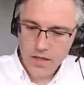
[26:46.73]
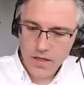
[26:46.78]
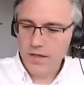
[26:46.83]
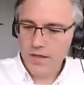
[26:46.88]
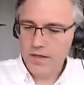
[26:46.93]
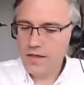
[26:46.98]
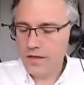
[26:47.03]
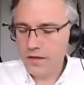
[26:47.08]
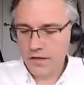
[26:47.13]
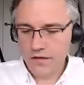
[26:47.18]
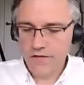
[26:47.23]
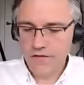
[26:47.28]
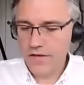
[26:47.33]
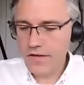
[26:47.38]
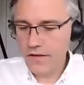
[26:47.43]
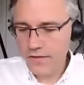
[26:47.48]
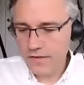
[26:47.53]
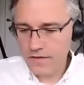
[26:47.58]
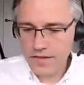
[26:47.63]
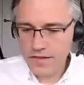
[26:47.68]
like
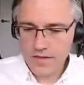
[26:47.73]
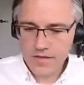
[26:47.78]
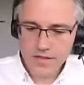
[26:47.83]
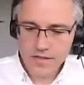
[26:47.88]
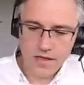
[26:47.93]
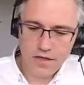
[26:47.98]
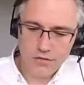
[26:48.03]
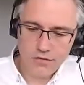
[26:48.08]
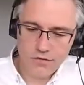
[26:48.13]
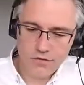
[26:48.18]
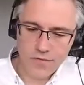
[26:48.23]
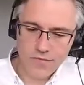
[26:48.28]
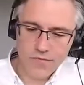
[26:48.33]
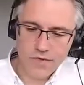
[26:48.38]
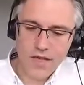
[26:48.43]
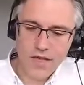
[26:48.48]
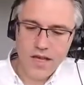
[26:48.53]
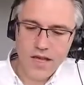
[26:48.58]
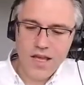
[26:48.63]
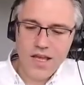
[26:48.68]
funds, etc.
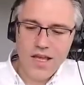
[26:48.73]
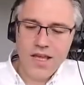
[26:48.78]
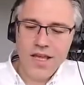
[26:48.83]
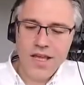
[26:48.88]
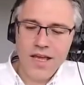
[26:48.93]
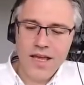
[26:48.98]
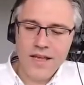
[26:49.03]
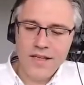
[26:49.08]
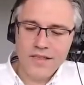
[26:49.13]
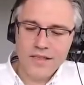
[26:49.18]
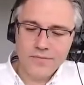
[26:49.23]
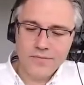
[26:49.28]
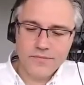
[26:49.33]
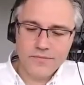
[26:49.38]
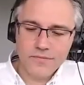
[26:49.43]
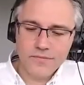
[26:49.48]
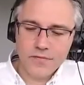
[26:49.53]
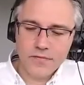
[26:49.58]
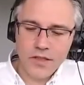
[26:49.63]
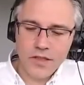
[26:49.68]
And
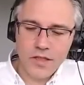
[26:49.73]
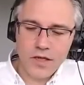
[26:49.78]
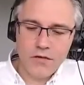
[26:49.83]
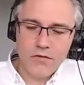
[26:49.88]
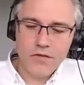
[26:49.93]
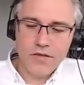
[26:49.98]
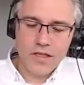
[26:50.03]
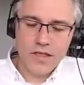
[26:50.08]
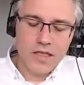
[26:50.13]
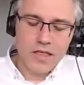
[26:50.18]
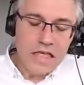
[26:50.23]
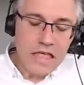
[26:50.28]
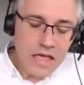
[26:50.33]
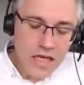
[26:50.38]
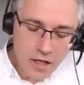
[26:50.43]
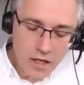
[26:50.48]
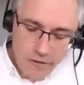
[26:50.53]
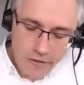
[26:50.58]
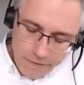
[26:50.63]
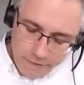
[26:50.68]

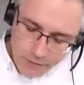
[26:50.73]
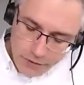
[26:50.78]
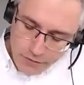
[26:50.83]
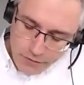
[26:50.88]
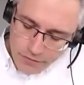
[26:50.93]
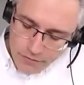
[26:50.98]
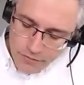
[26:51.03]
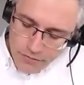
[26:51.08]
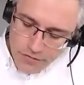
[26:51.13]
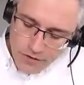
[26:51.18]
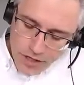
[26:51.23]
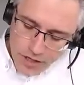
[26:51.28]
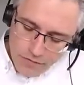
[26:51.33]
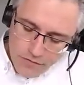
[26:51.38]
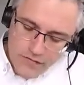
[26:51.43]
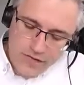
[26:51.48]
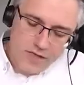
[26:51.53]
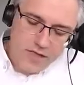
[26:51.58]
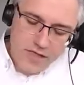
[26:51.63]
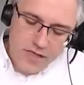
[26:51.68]
if your
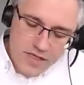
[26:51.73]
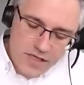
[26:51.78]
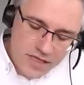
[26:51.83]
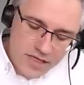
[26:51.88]
currency